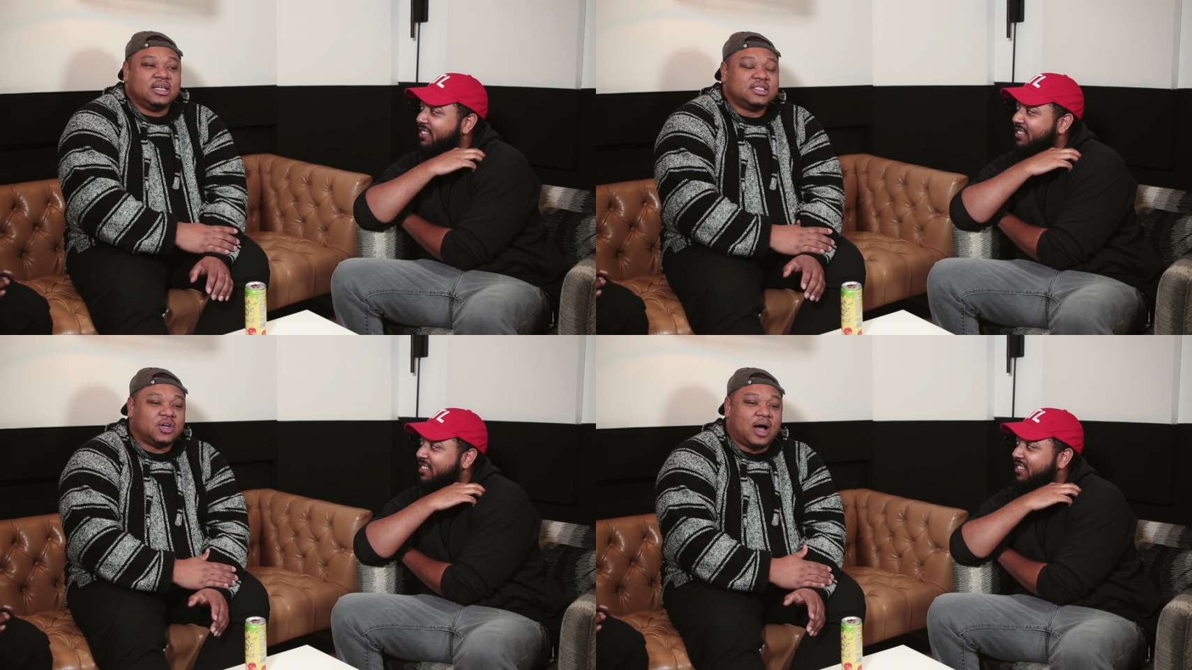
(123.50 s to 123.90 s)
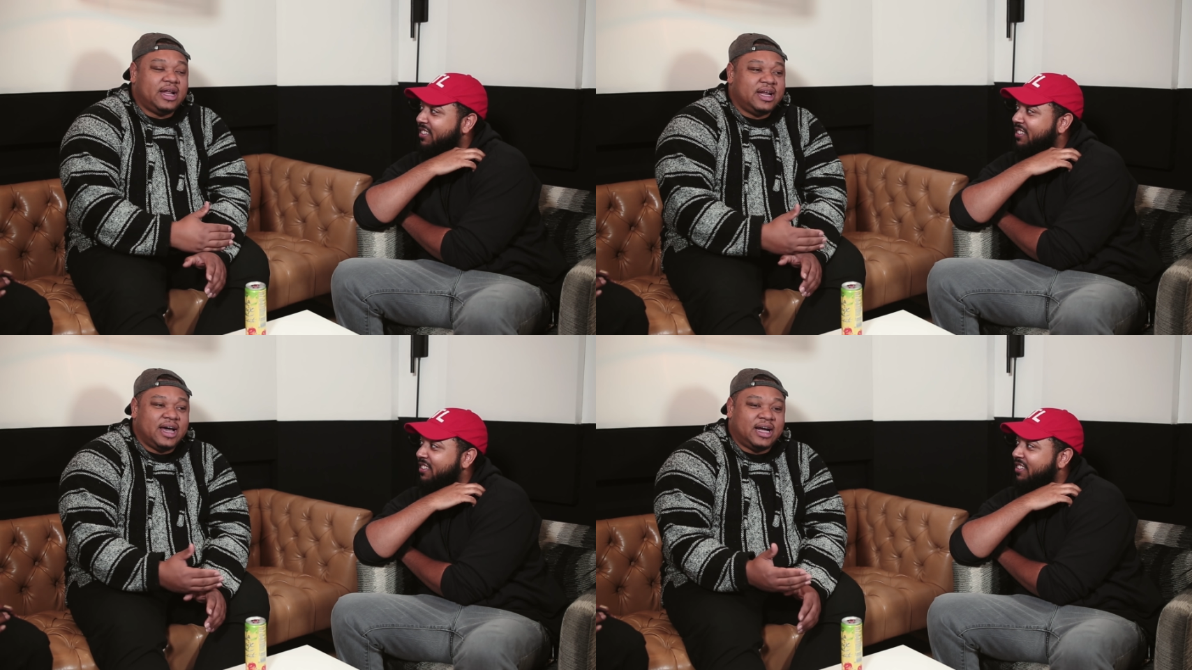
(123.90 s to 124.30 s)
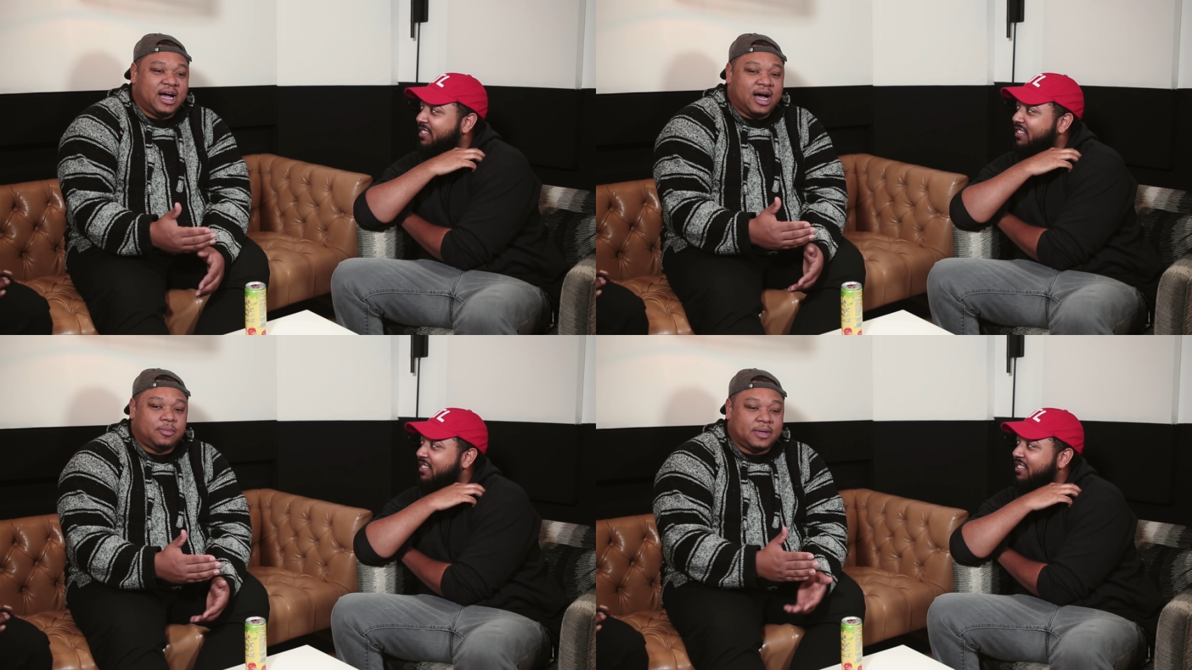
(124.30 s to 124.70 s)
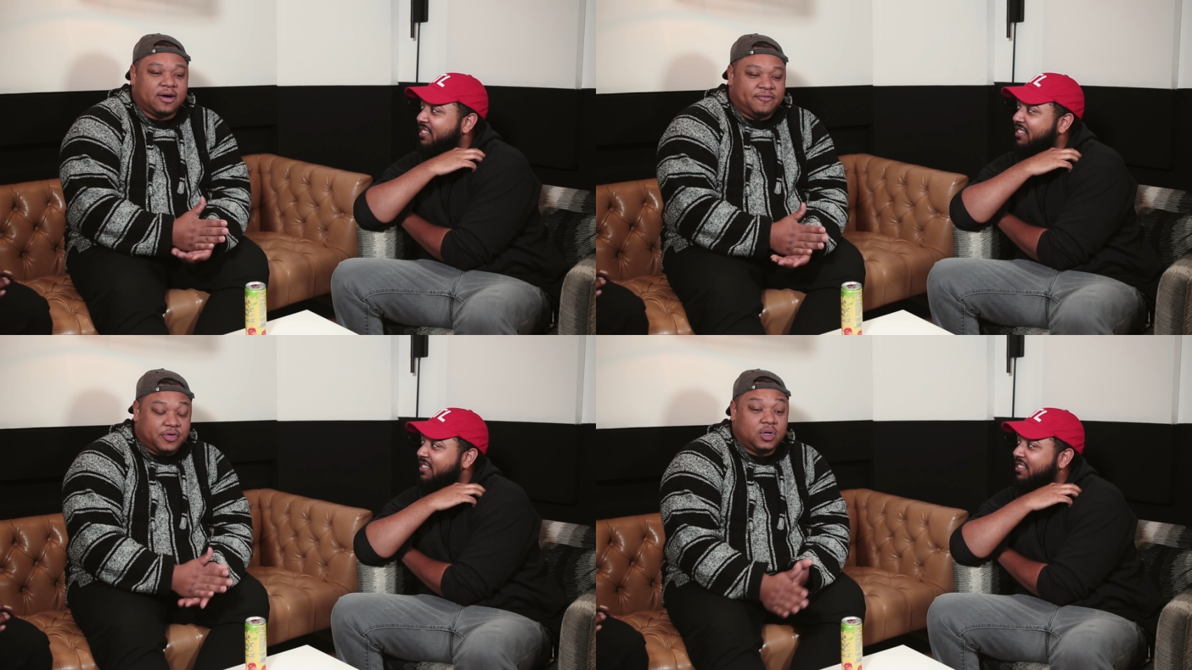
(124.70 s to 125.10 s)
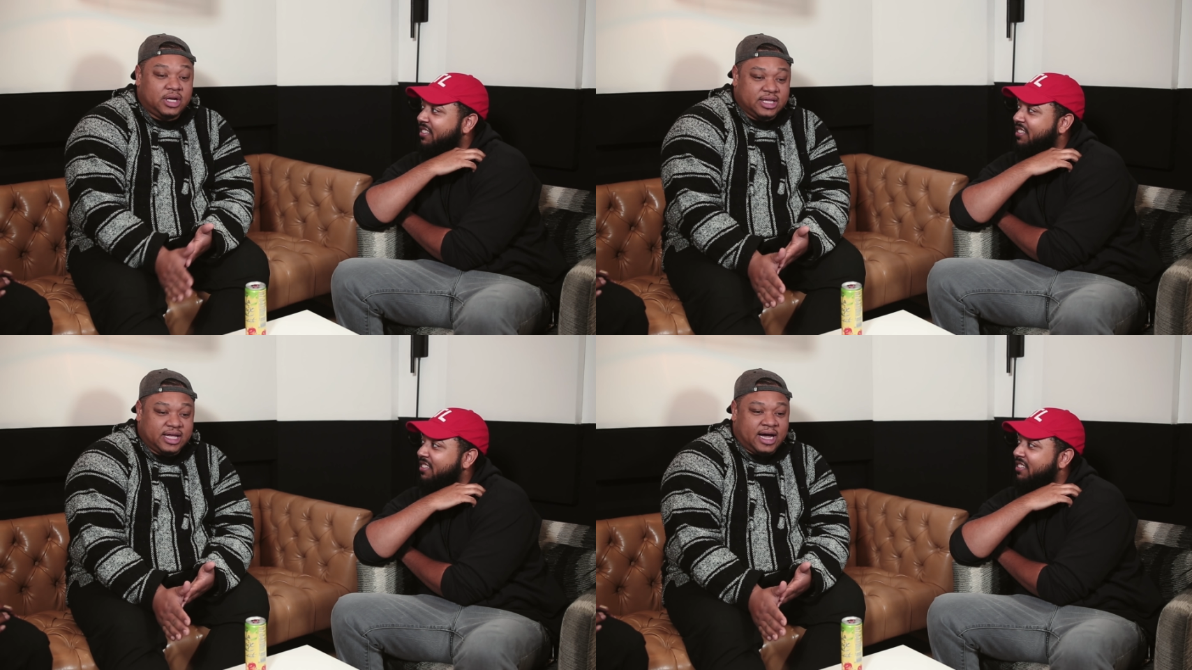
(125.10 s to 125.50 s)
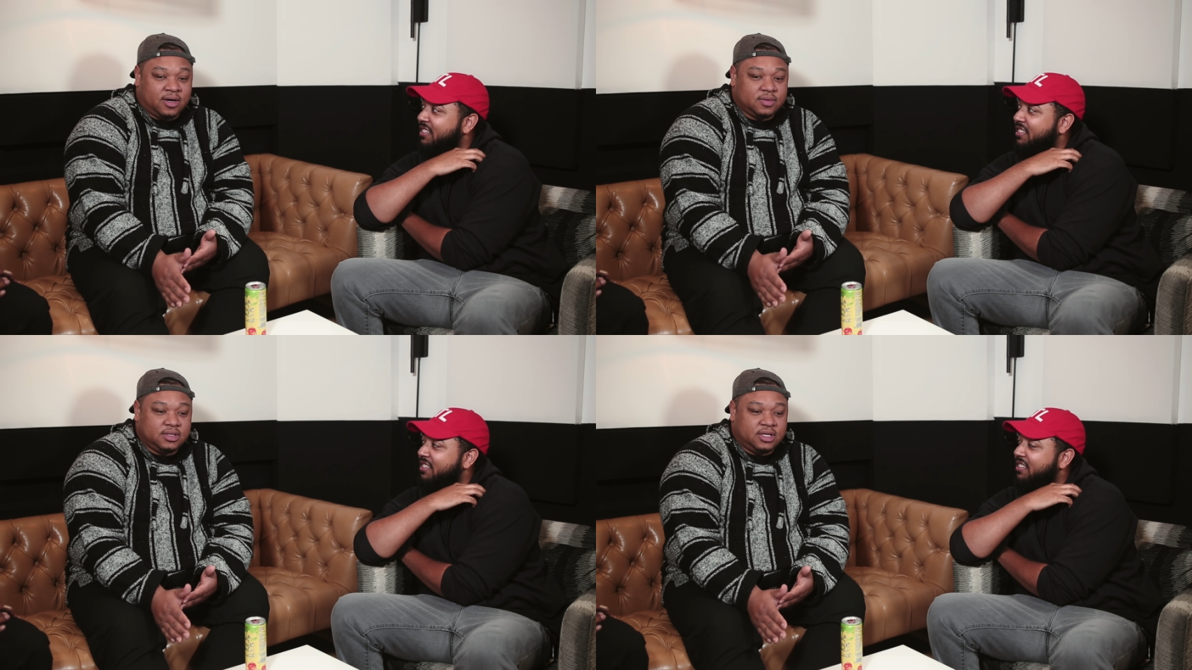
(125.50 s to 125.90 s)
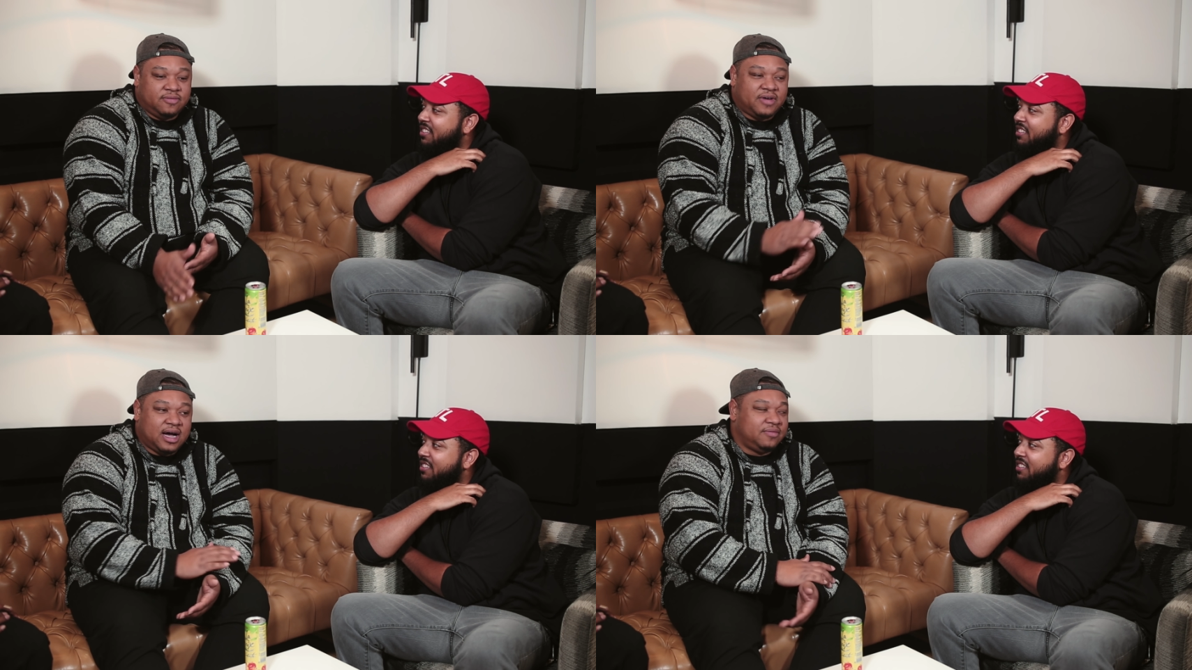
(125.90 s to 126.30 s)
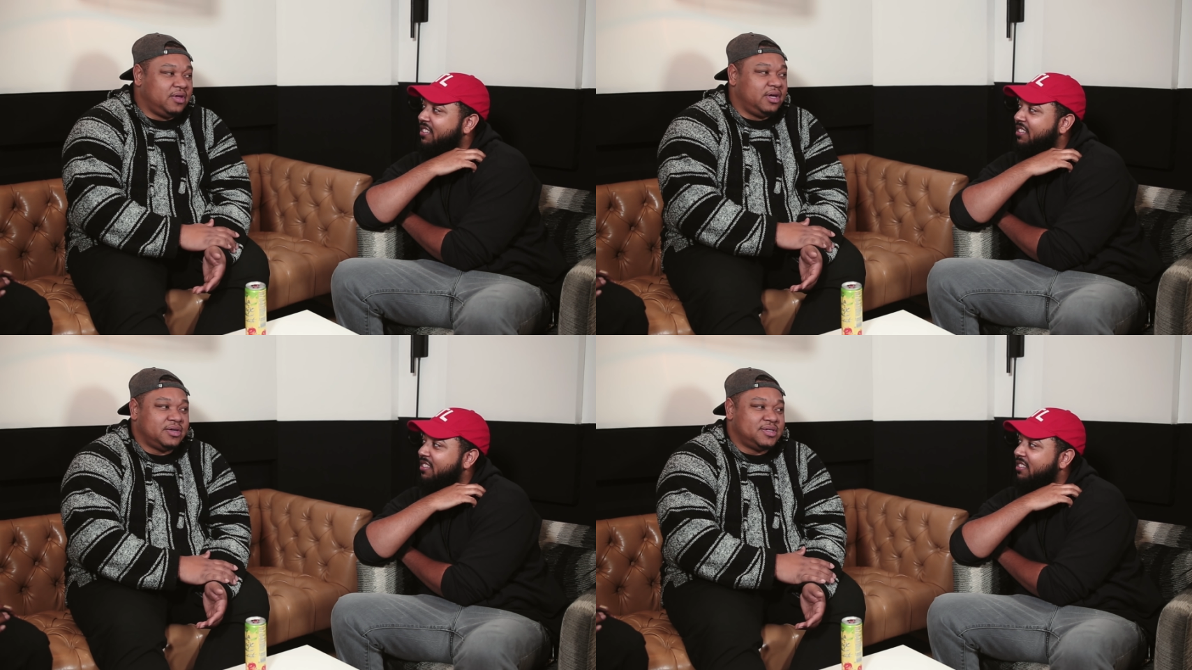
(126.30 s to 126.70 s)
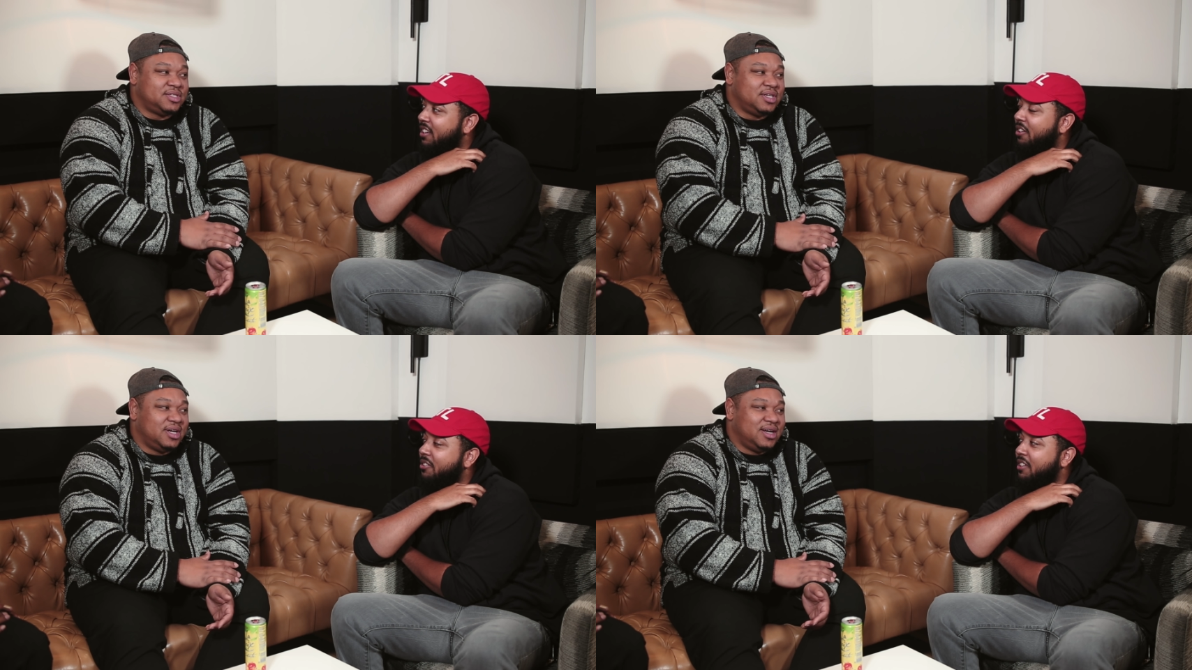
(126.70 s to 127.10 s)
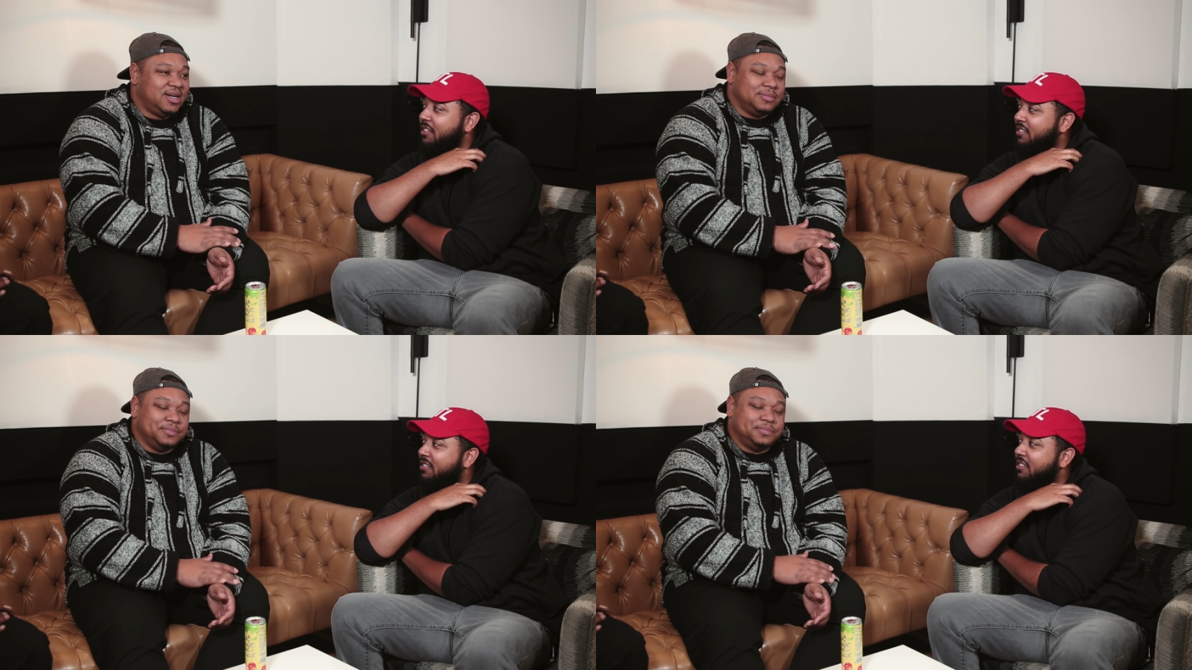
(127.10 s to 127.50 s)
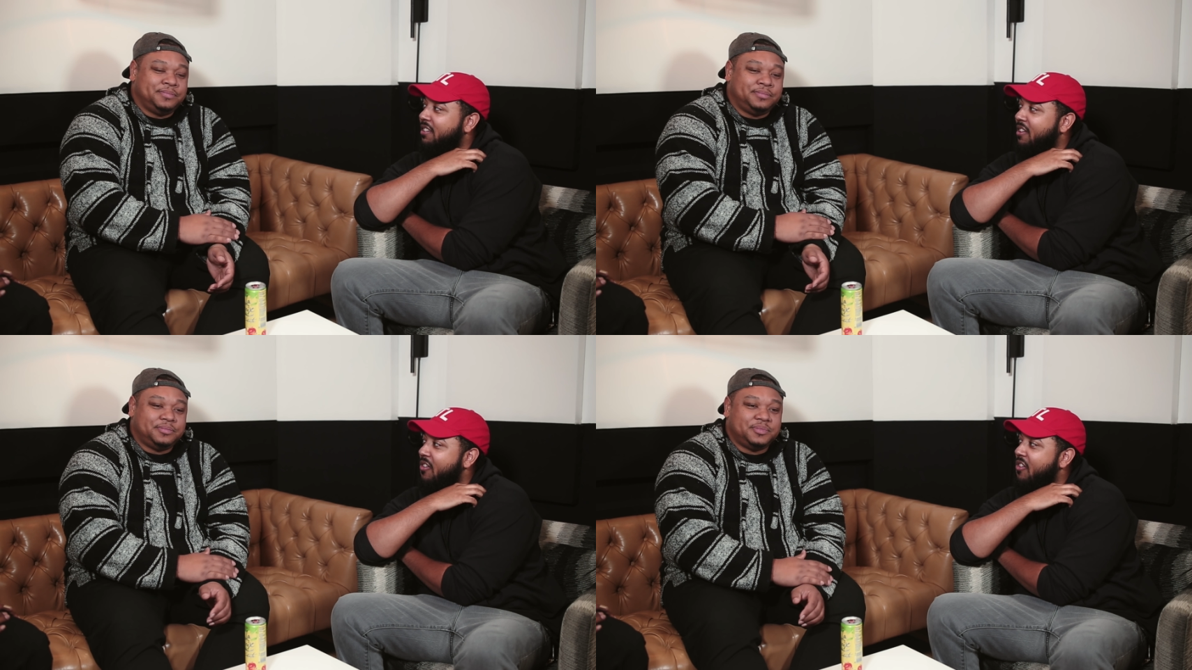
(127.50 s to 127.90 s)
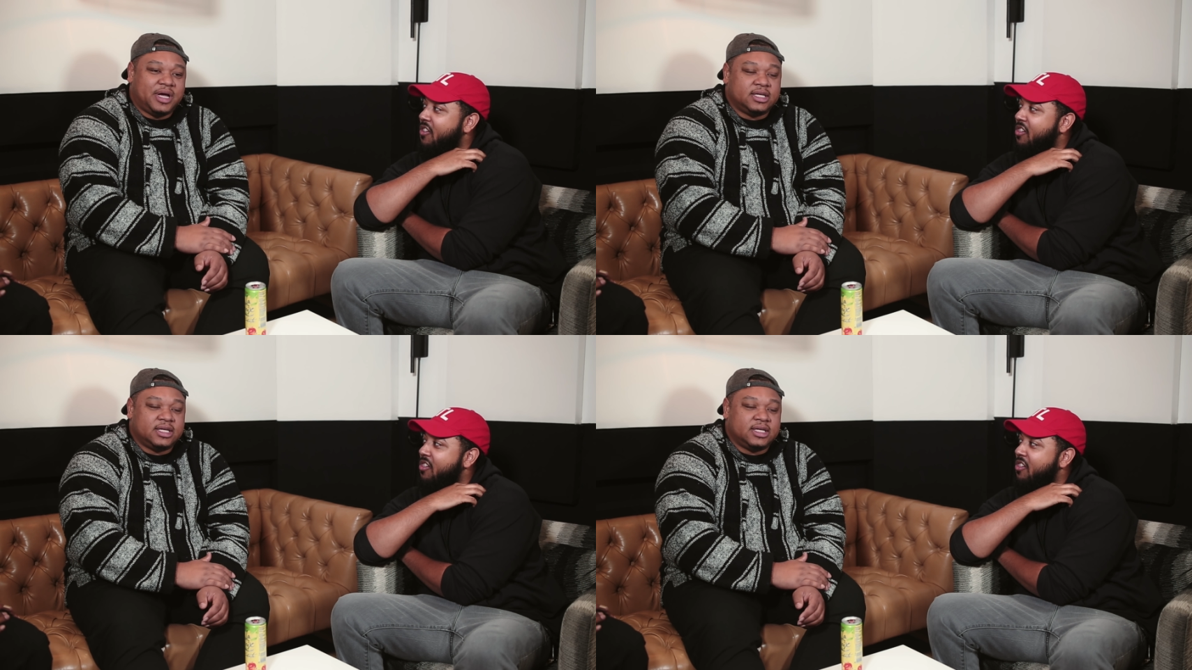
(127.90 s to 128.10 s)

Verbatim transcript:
Speaker 1: So I hadn't had an album, like a full length out in five years. Oh, okay.